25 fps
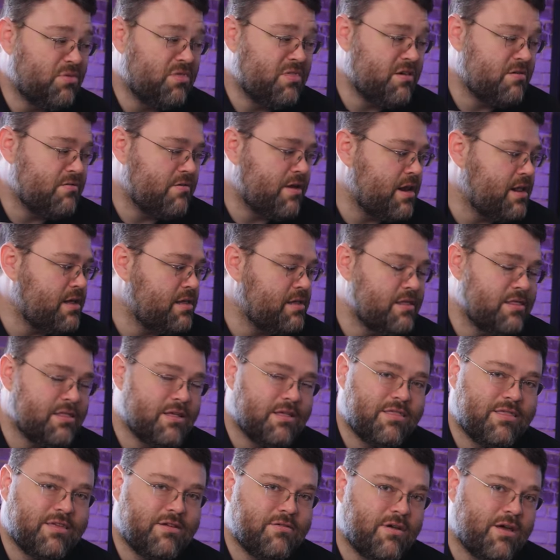theoretically,
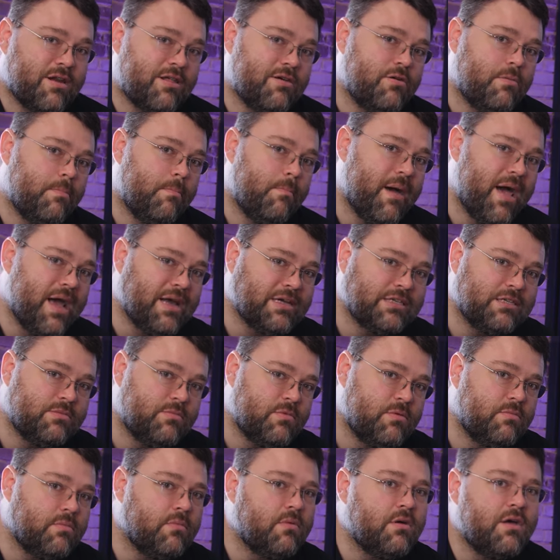the theoretical
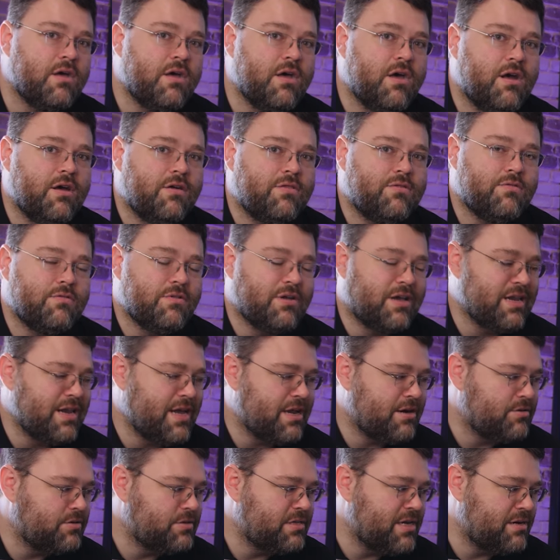maximum through the
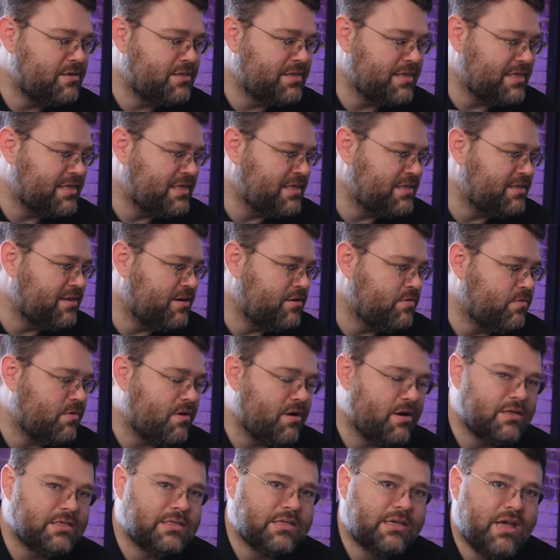connectors there is like 600
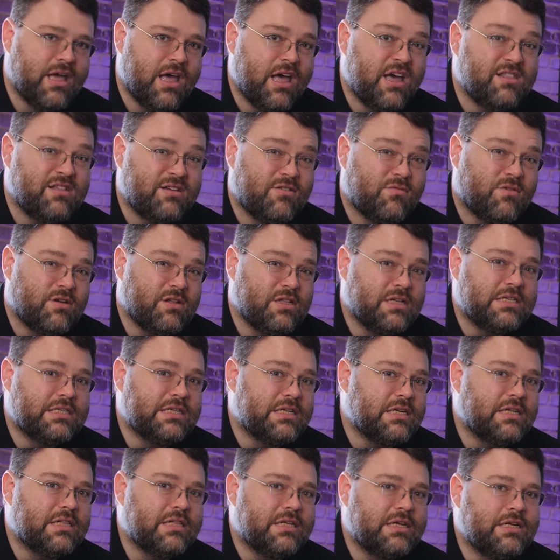watts. I think
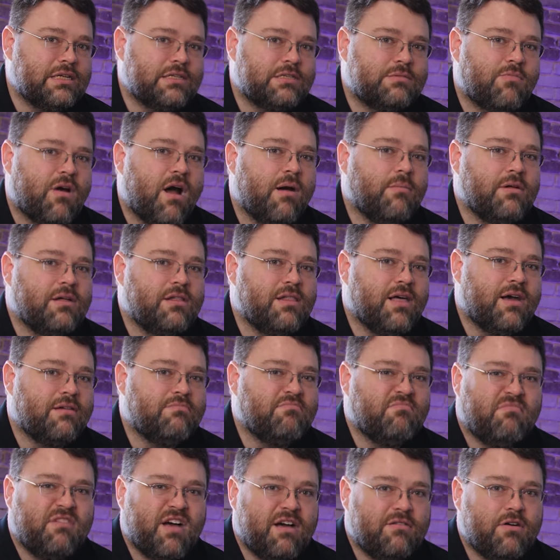realistically, it's probably like
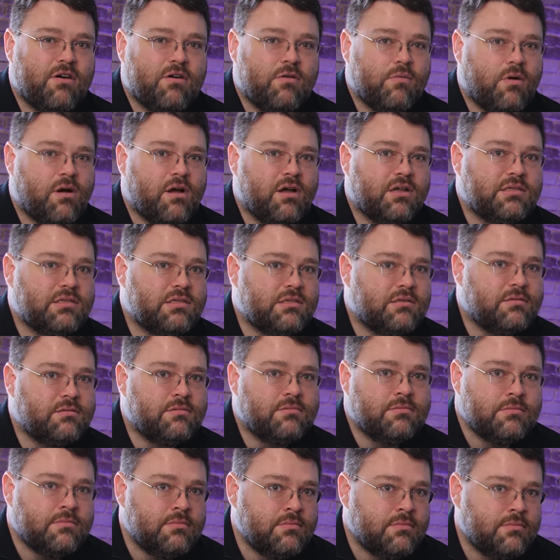500 watts,
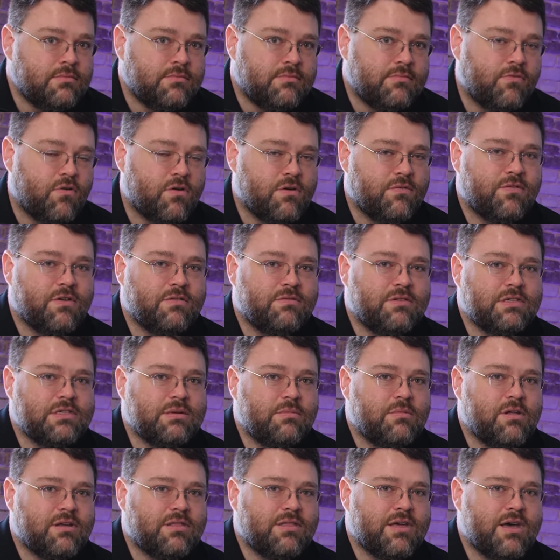450,
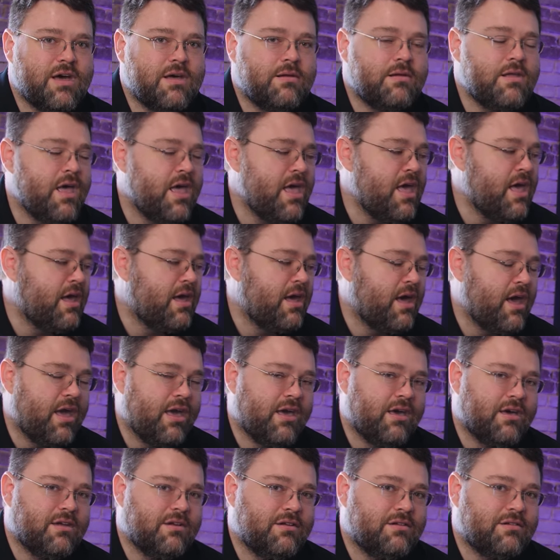something like that.
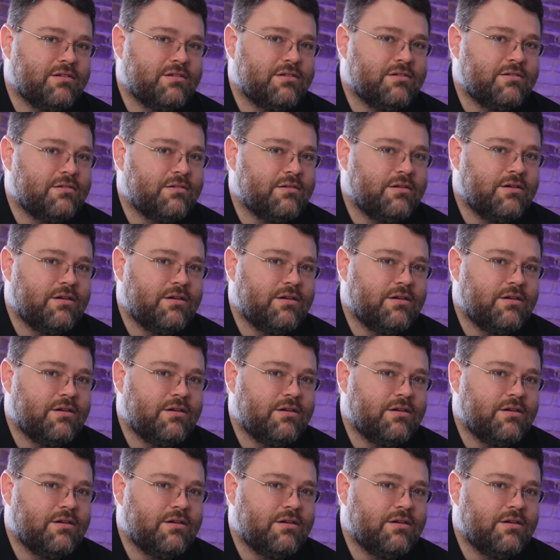And, uh,